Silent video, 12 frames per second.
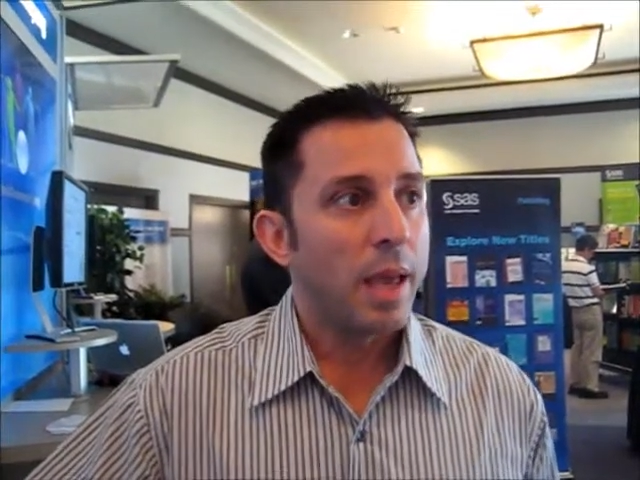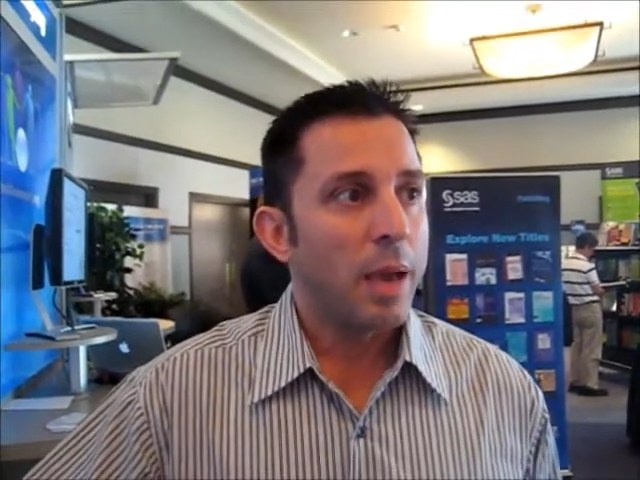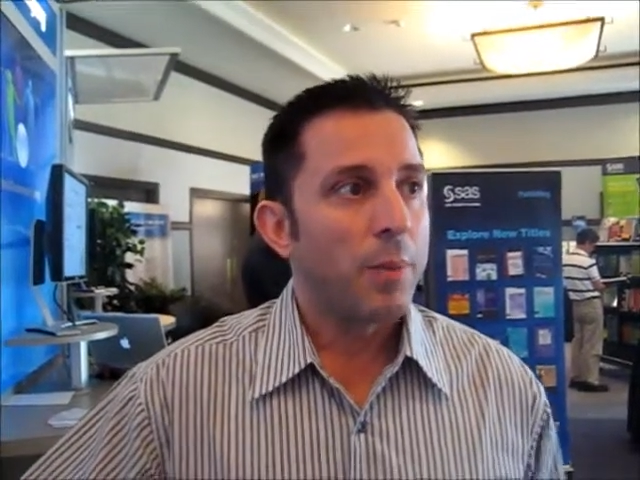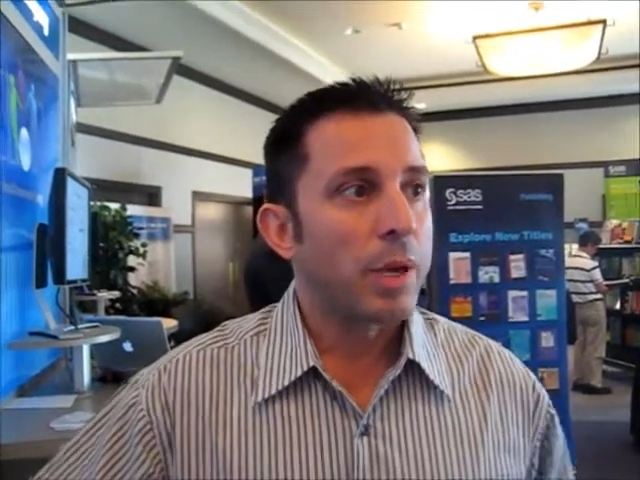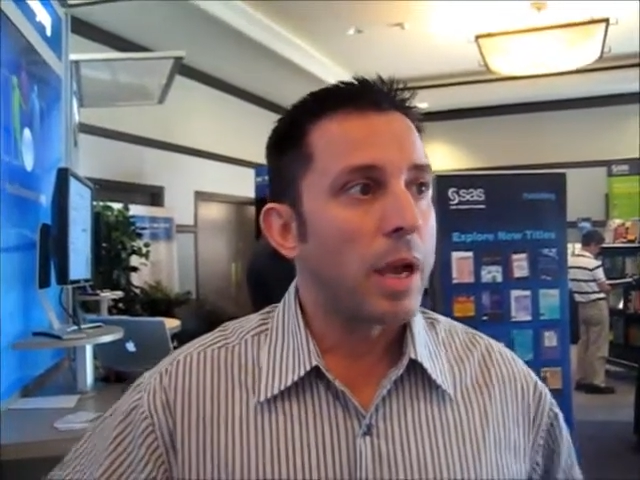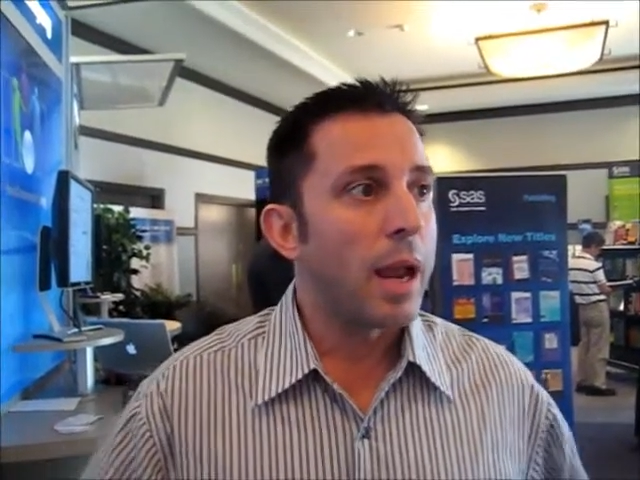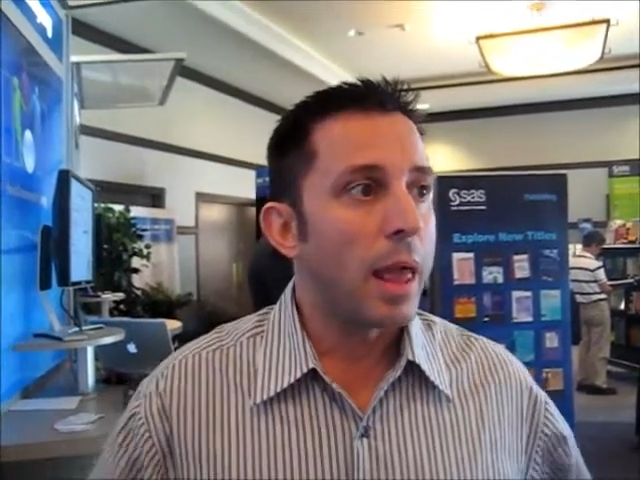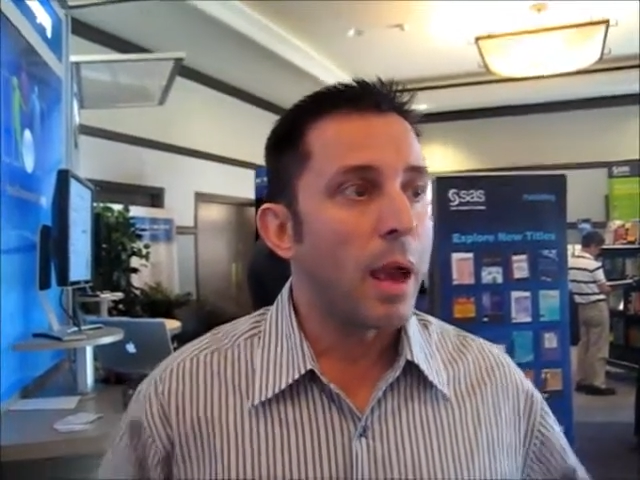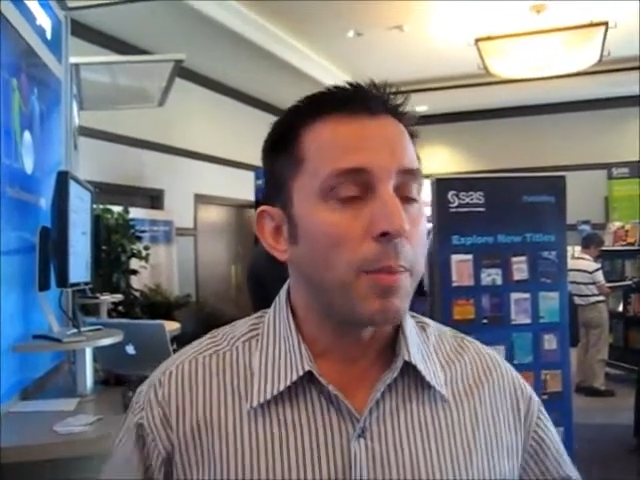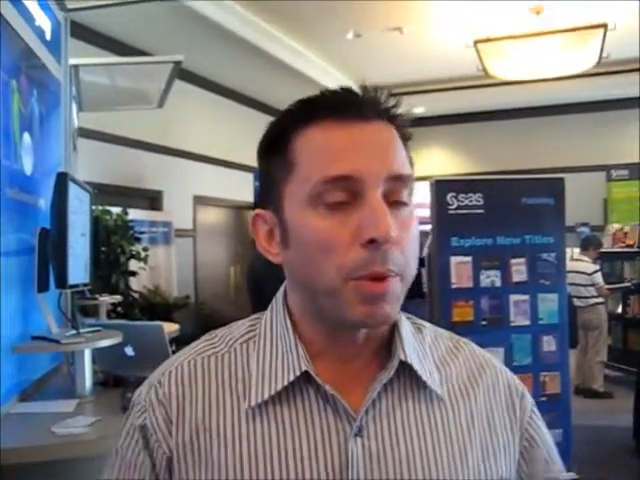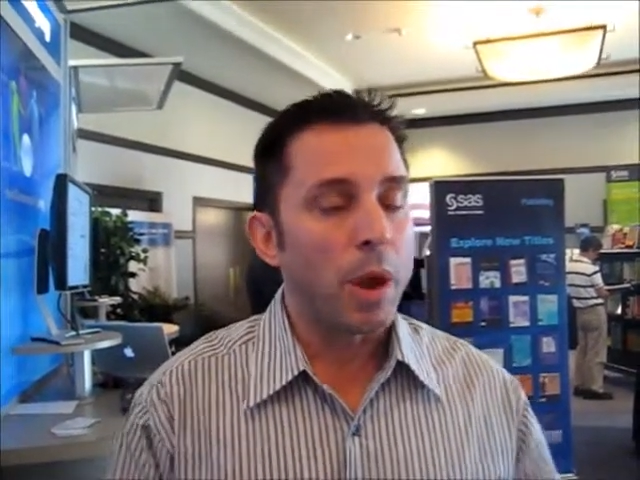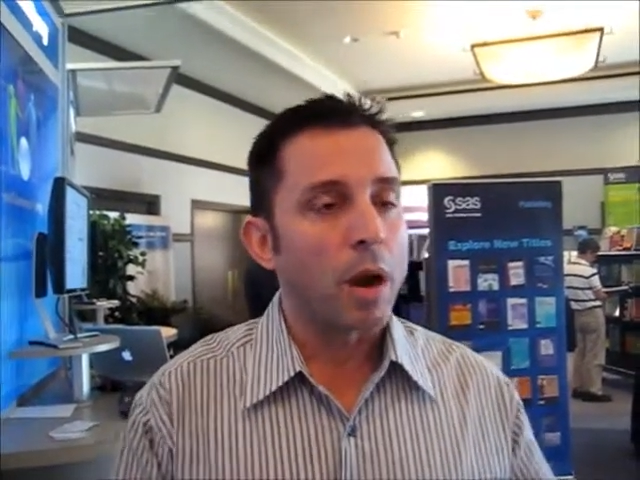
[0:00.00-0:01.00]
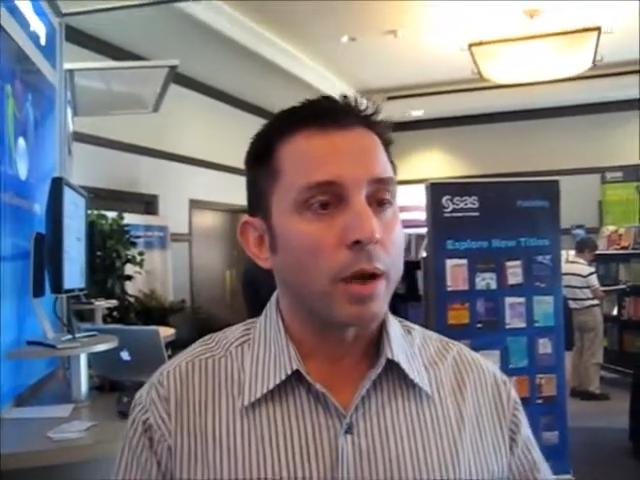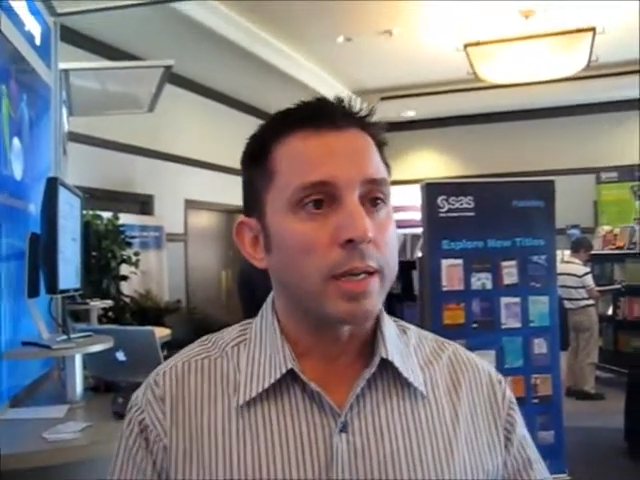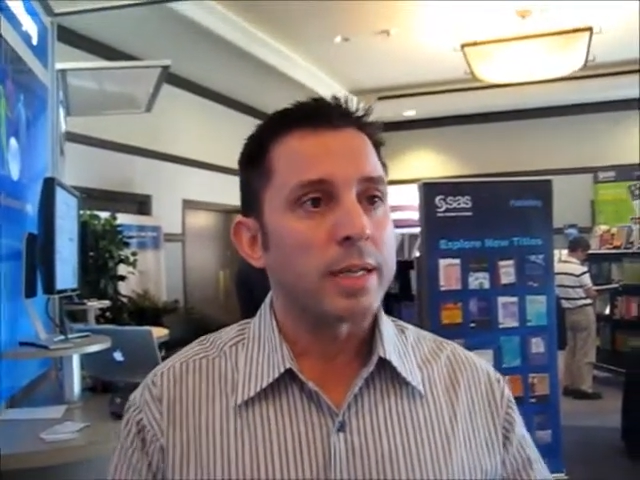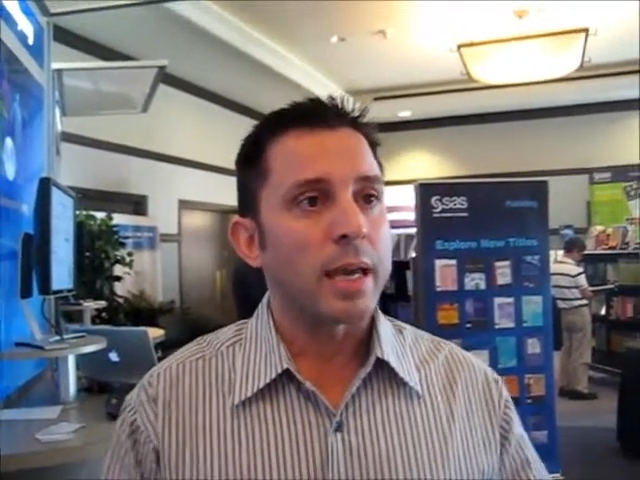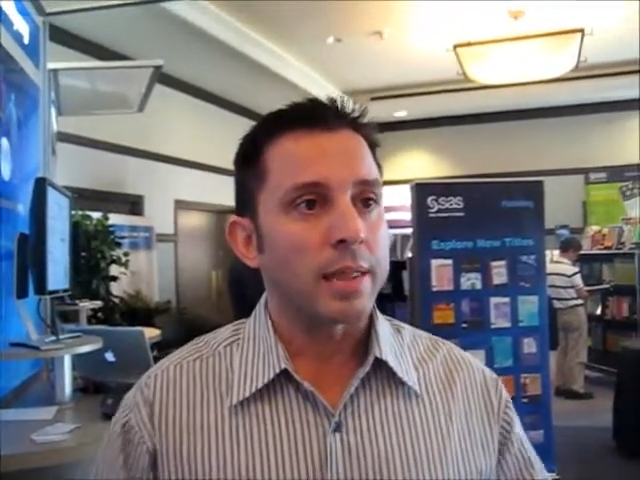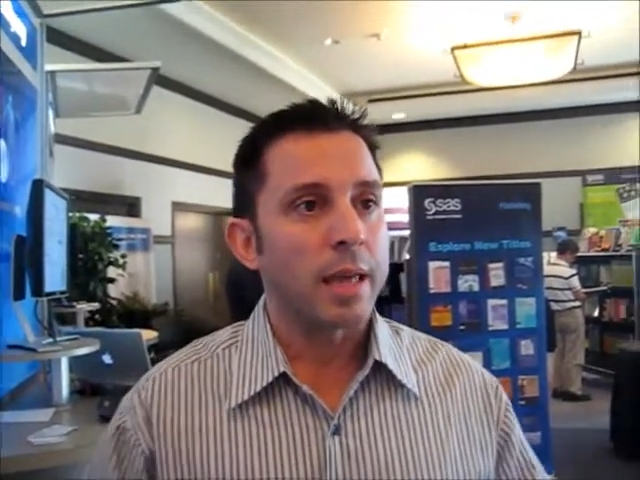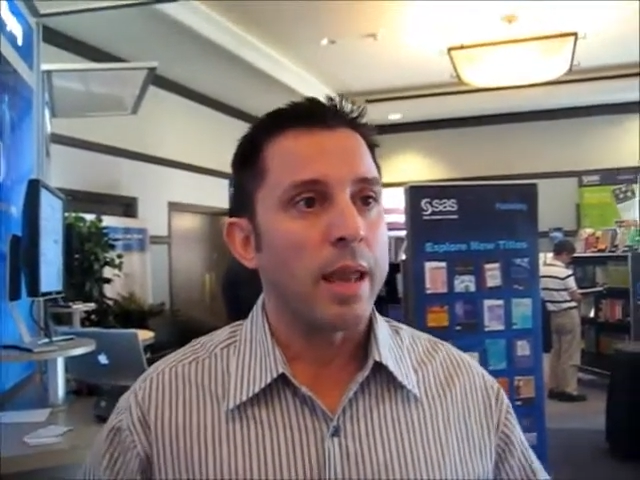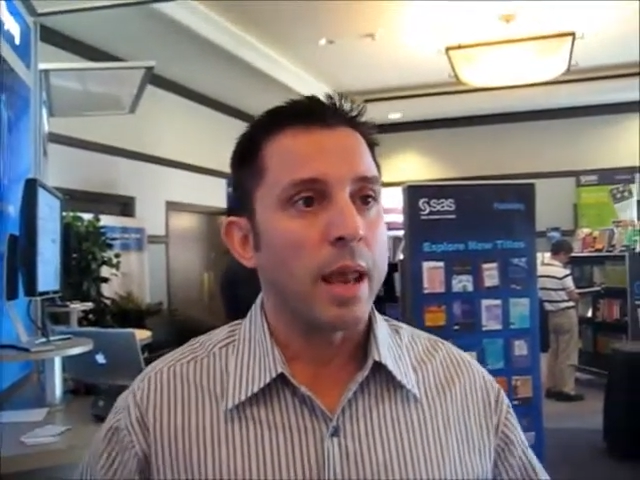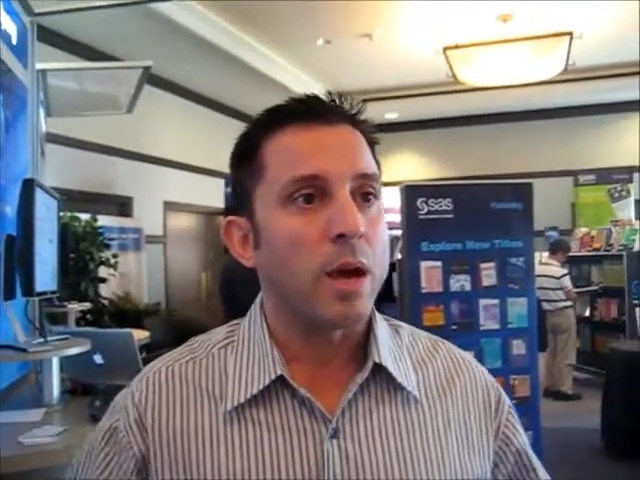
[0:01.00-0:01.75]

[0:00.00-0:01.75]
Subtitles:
and we kind of help you architect that